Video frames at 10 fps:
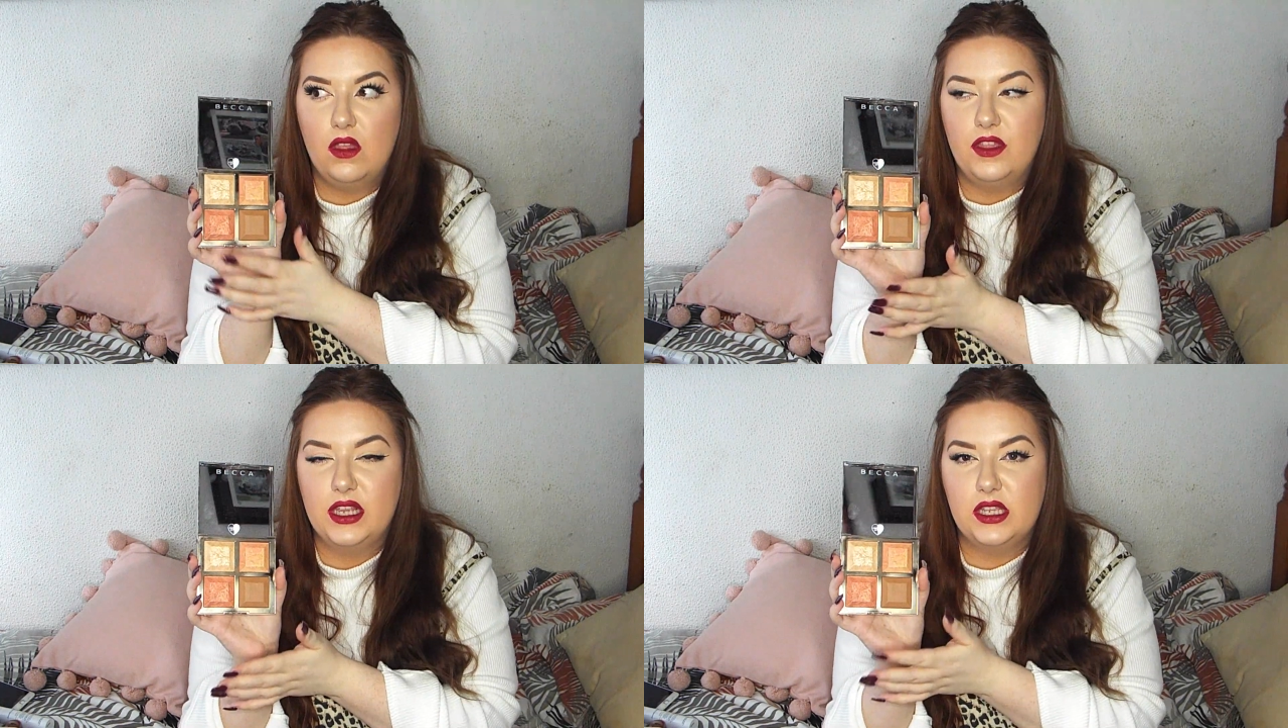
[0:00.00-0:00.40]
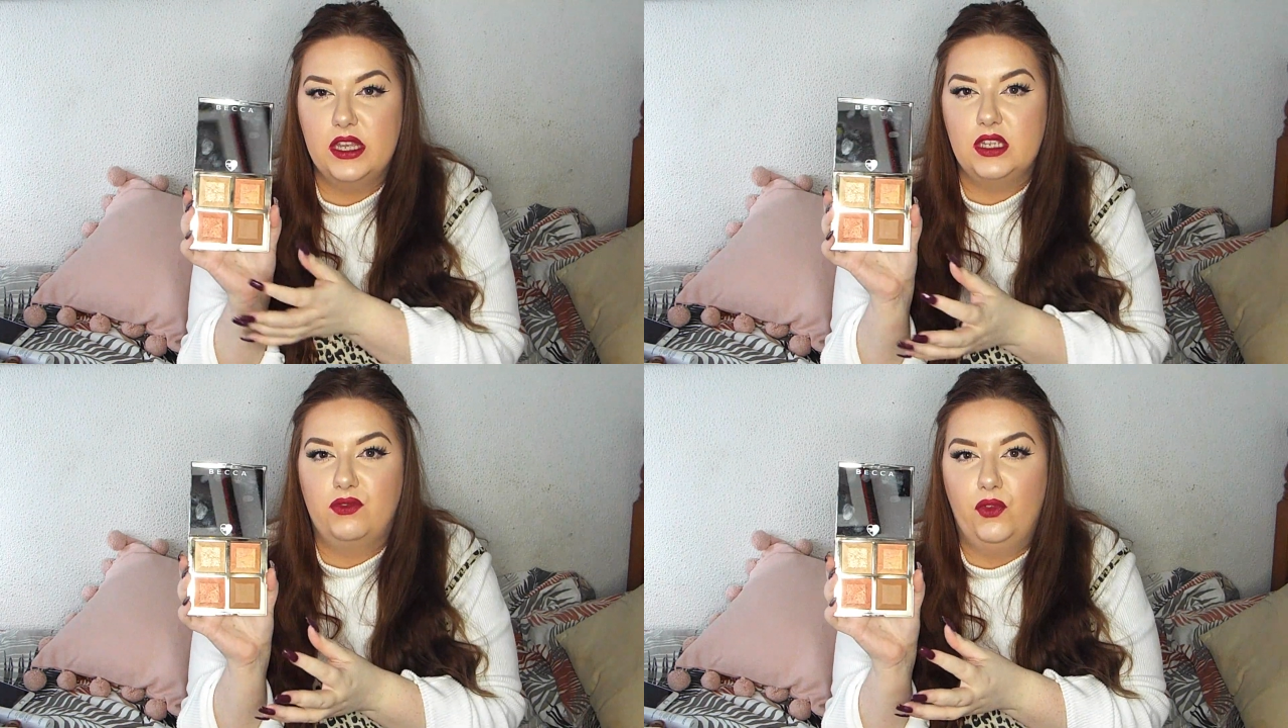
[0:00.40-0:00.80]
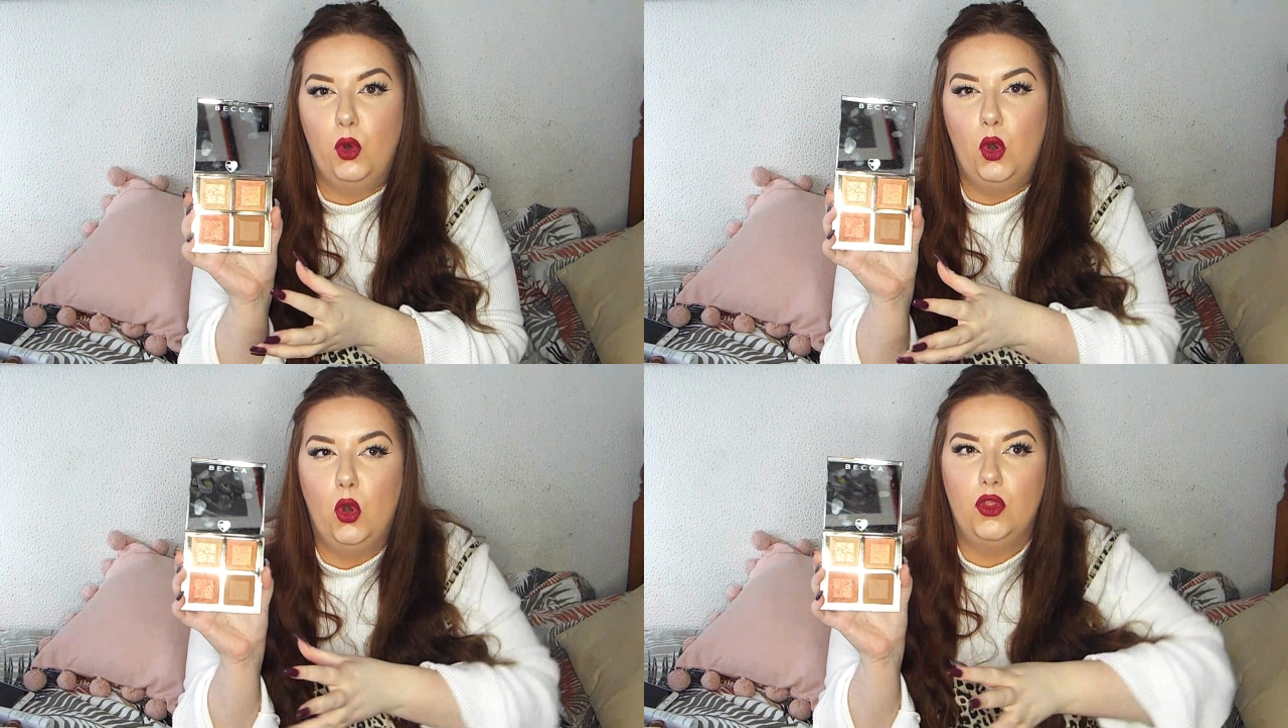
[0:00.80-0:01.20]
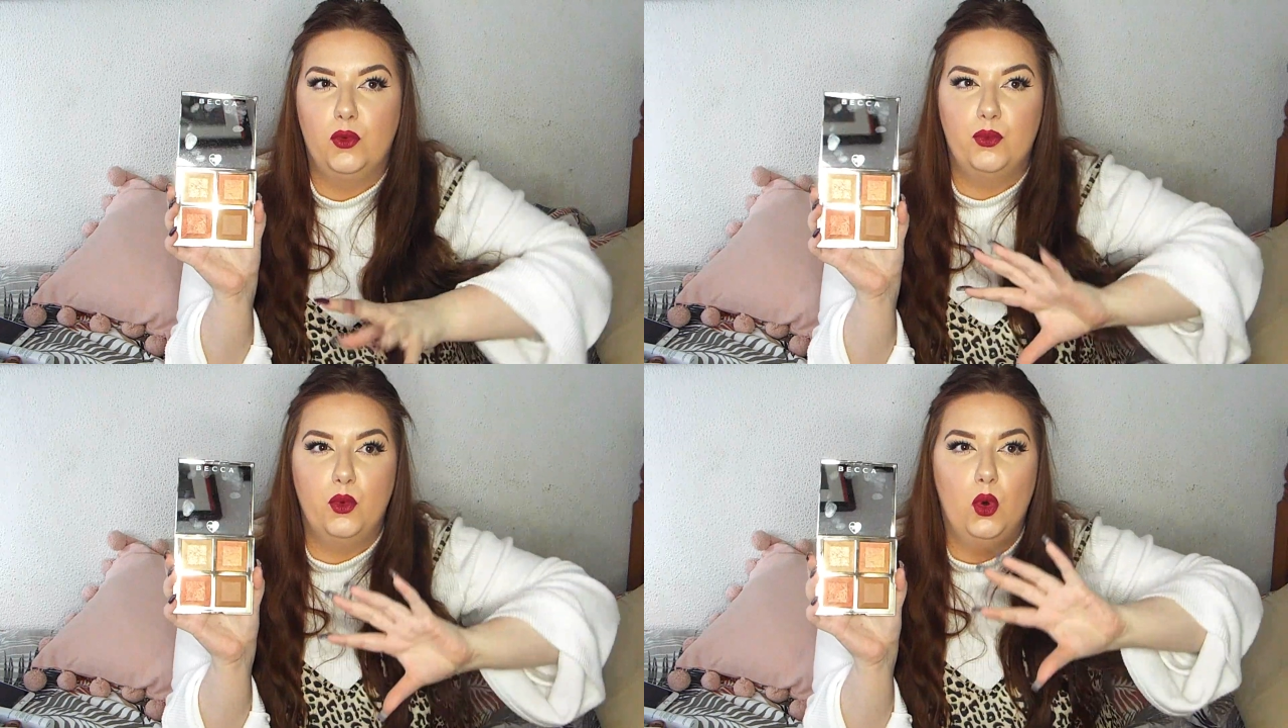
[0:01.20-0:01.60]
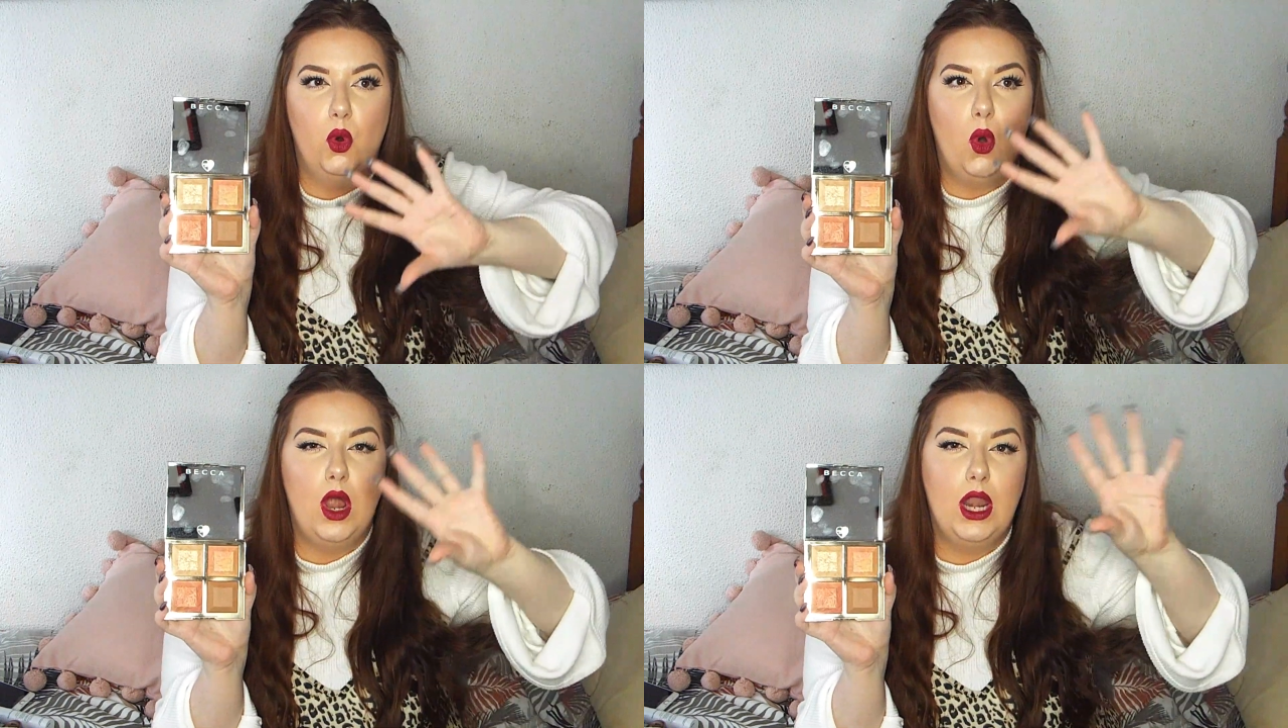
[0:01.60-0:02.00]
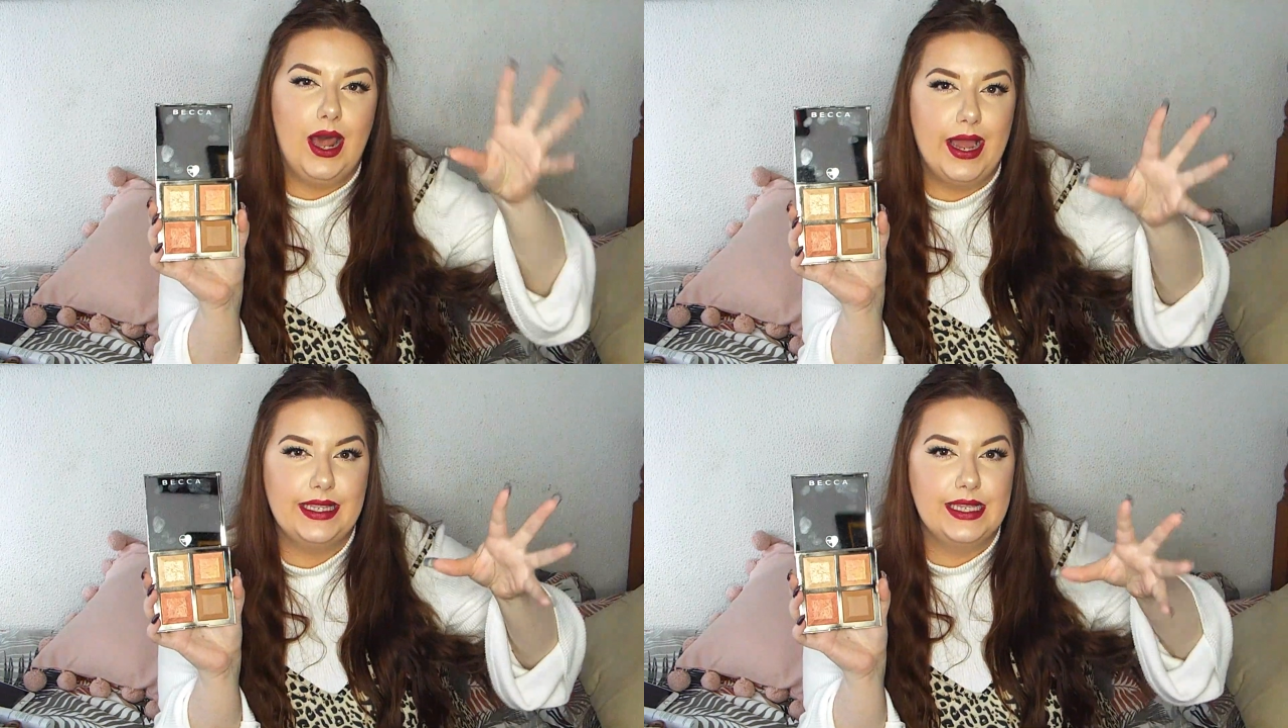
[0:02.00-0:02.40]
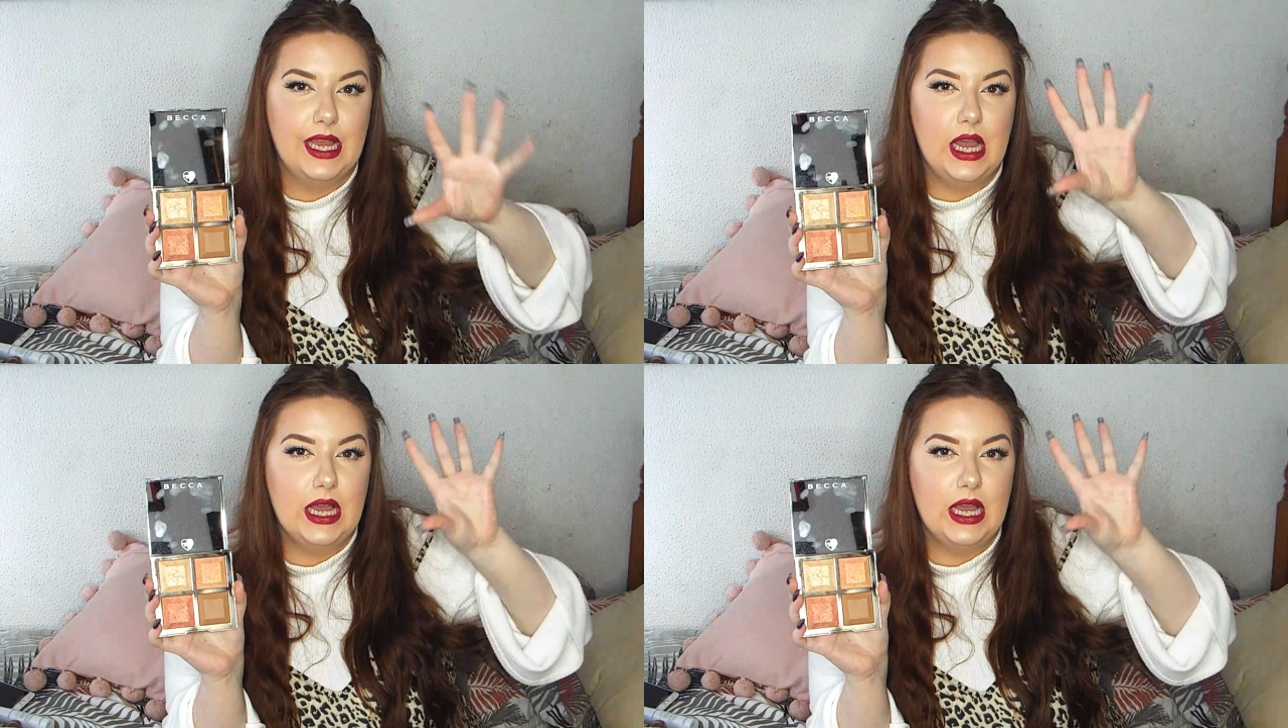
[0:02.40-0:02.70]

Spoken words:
this is for the more lighter